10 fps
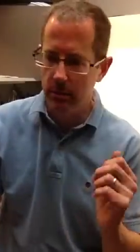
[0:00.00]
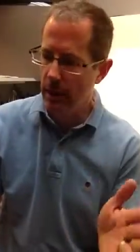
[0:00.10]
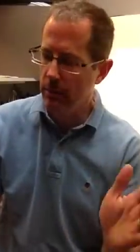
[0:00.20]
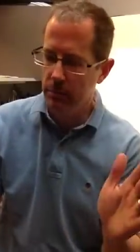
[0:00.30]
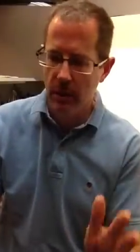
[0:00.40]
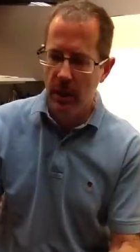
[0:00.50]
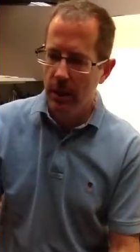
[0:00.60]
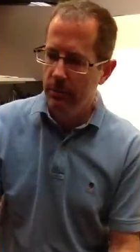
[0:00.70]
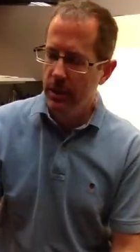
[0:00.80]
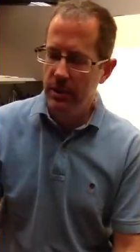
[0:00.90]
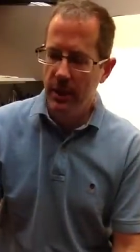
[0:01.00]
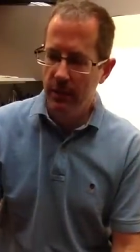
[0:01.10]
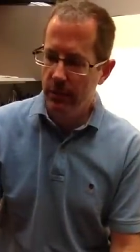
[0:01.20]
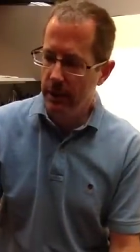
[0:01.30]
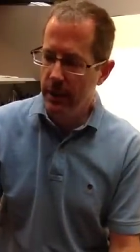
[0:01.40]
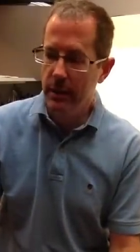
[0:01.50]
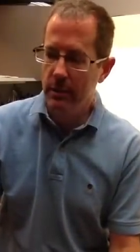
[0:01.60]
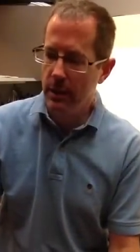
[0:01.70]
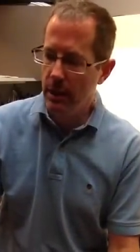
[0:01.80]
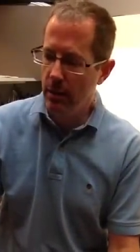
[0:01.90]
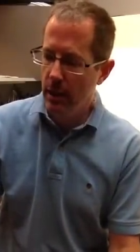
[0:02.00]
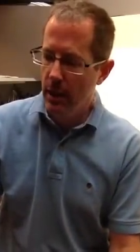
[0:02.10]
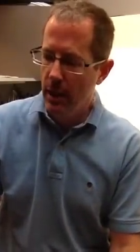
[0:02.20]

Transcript: I've been saying for years now,